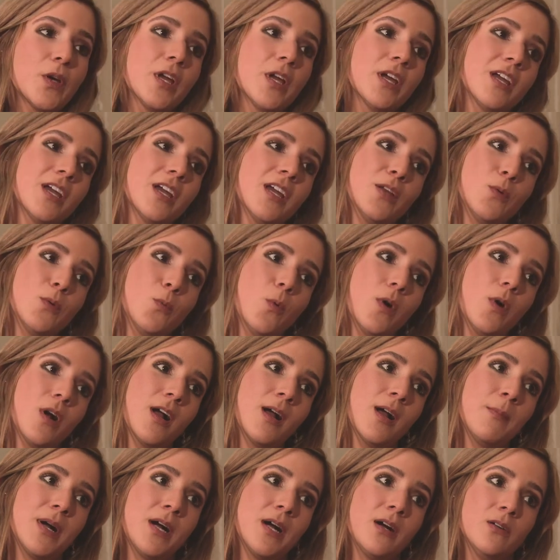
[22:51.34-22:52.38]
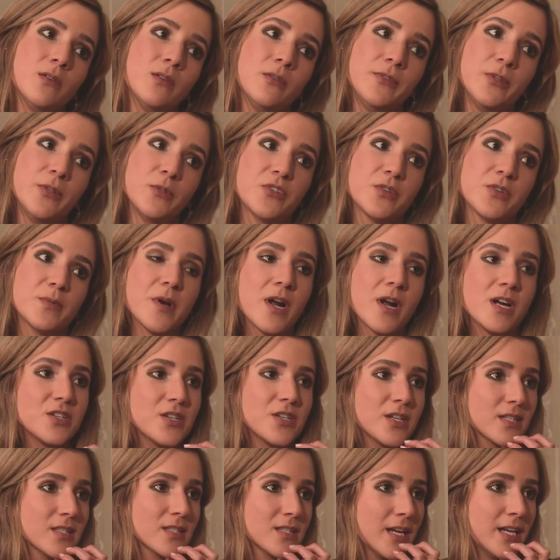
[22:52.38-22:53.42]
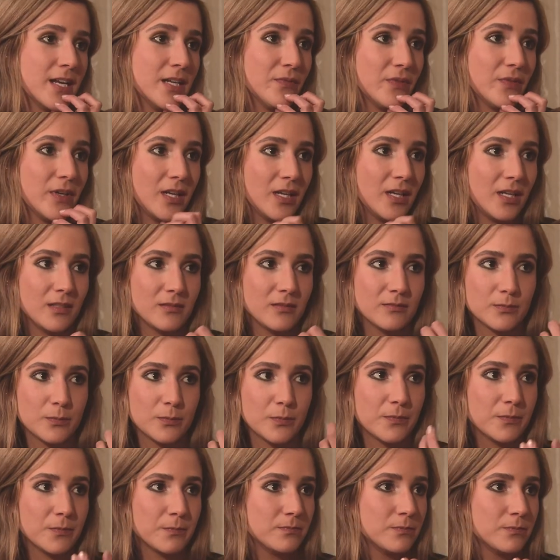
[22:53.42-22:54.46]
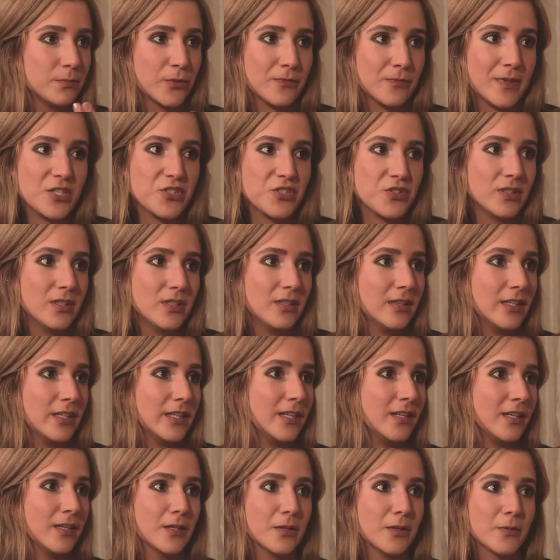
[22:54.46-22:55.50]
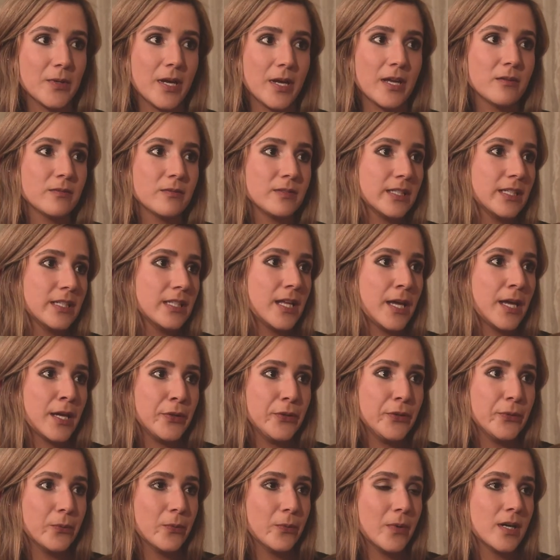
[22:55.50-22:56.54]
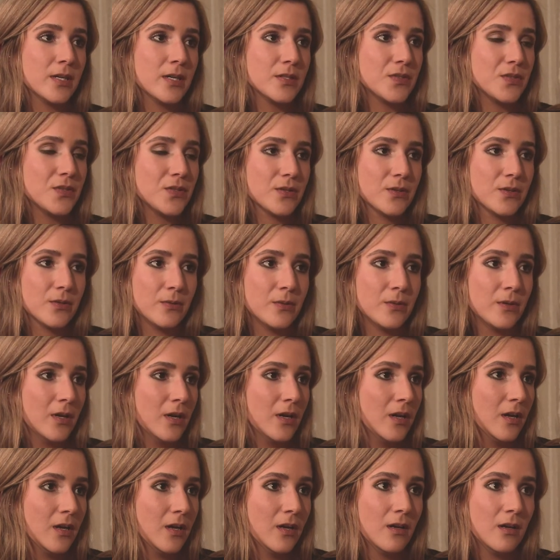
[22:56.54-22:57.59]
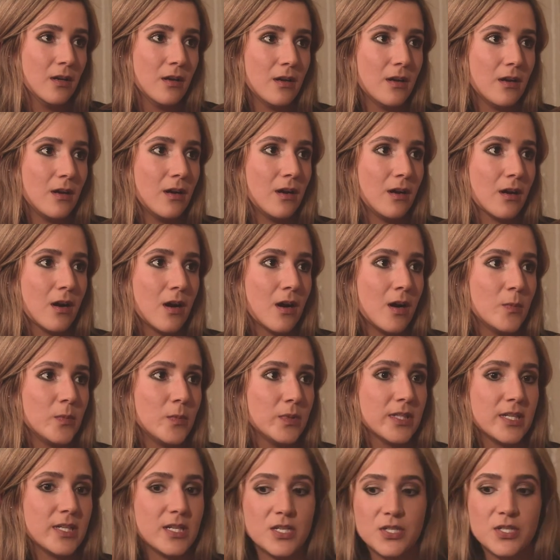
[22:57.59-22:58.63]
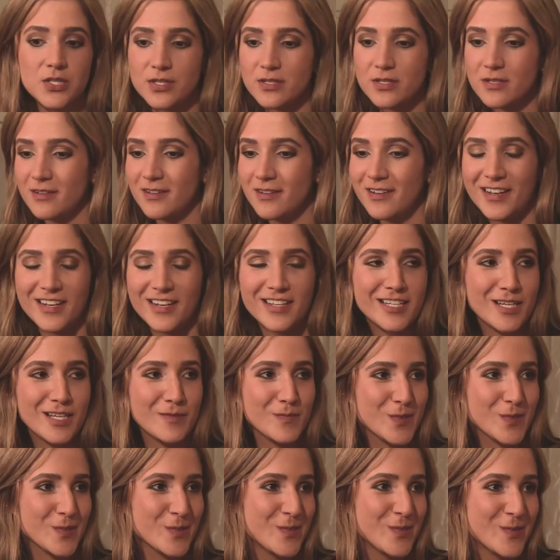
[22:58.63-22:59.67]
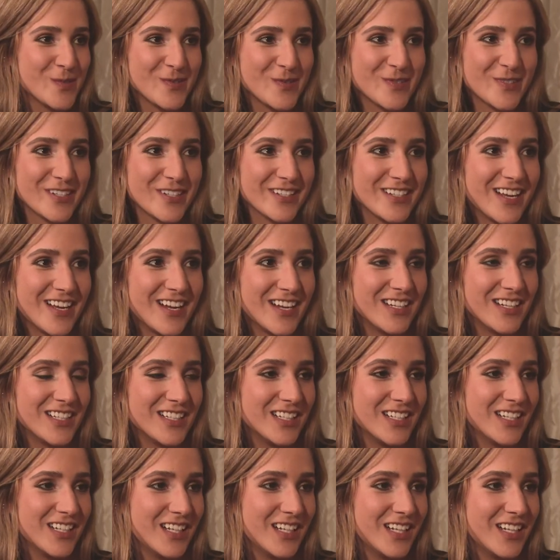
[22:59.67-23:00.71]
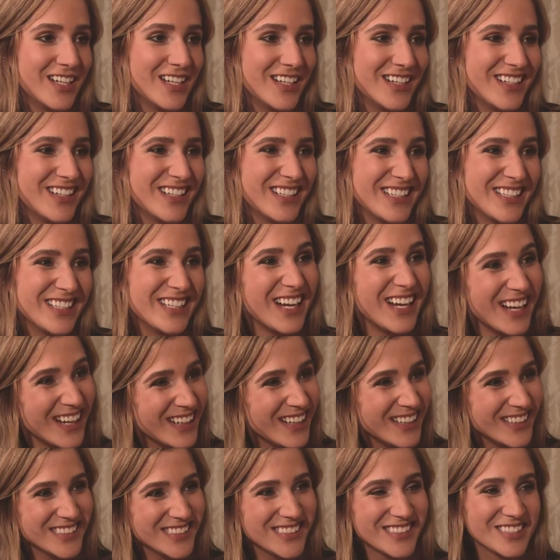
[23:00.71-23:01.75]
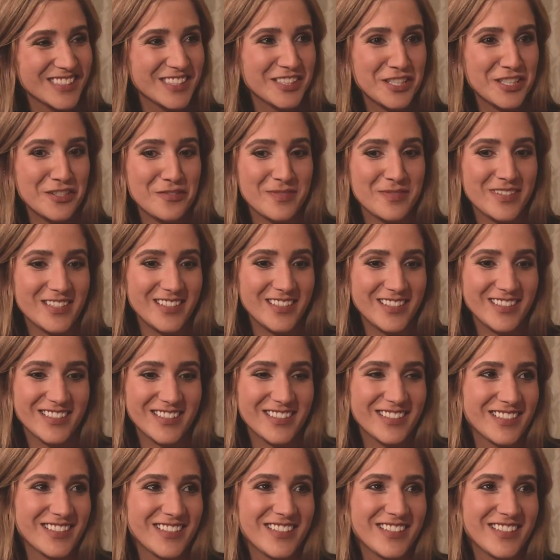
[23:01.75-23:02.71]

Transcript: Okay, and what about future projects? Anything professionally, creatively that mm. you mm-hmm. want to accomplish anytime soon or that? So much. Yeah? Give me